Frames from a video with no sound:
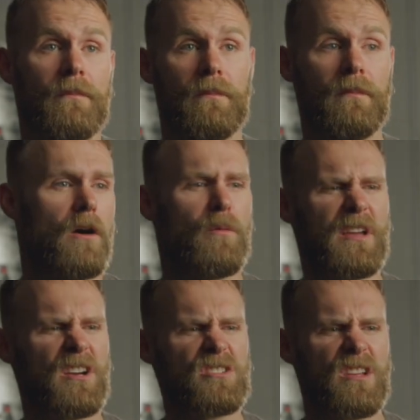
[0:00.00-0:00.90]
No,
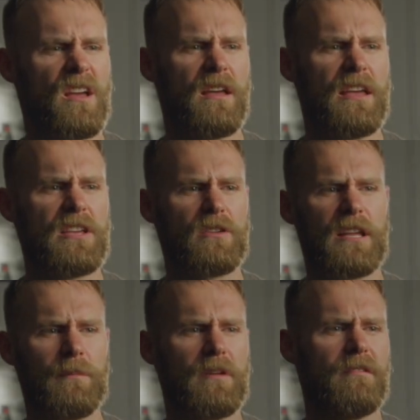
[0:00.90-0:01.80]
because it's going
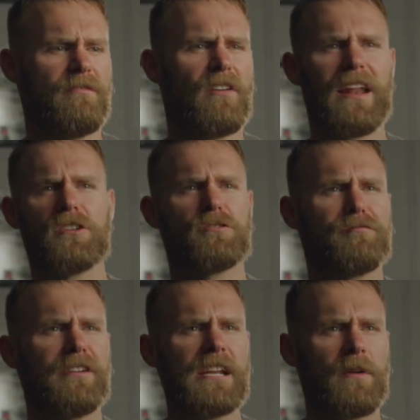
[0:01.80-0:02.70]
to give me financial
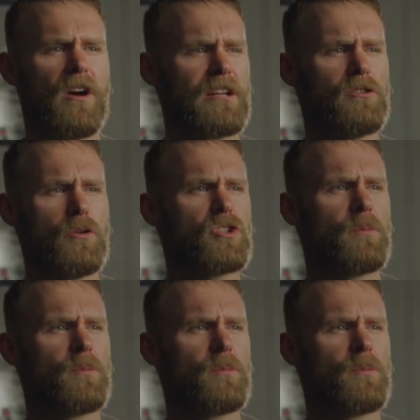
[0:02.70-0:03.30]
freedom and I can do so